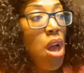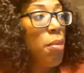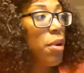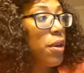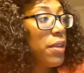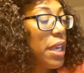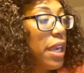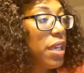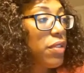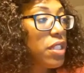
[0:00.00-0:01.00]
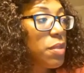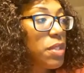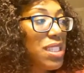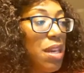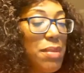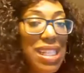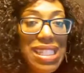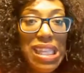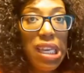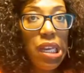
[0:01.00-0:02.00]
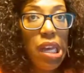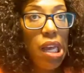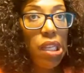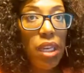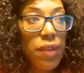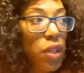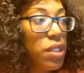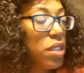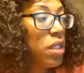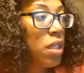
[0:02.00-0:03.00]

birthday, Christmas, and I'm not saying I love those,